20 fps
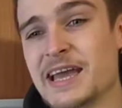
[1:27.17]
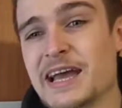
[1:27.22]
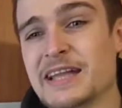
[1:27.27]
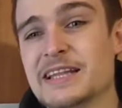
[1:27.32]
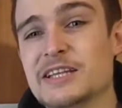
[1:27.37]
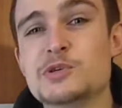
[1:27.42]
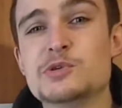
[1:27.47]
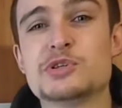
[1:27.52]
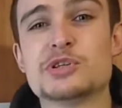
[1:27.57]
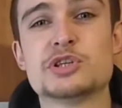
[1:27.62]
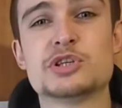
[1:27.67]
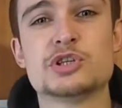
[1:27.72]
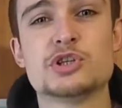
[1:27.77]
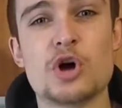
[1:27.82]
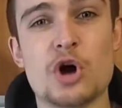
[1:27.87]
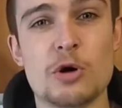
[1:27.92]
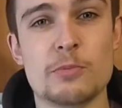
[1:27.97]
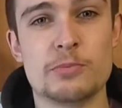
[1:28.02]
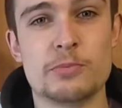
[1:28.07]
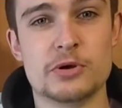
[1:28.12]
and then you
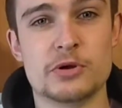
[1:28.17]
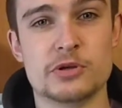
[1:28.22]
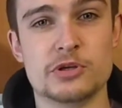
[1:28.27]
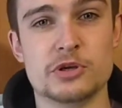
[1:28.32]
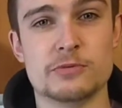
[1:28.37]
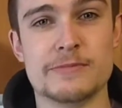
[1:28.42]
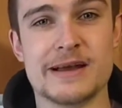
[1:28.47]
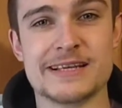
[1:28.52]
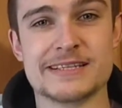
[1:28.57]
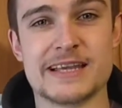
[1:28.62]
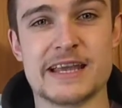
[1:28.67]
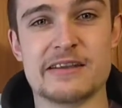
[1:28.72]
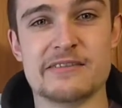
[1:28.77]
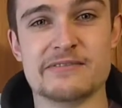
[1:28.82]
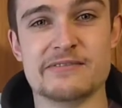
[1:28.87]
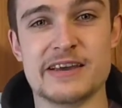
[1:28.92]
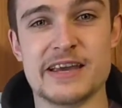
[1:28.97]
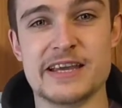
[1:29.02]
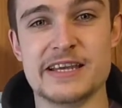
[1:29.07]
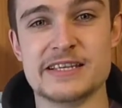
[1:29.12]
stop your mass
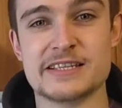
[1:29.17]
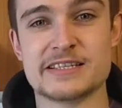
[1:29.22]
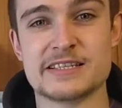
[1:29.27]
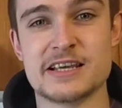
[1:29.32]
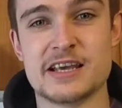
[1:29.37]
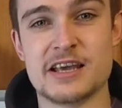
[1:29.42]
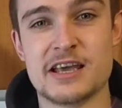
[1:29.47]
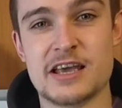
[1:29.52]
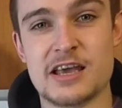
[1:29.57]
gaining phase.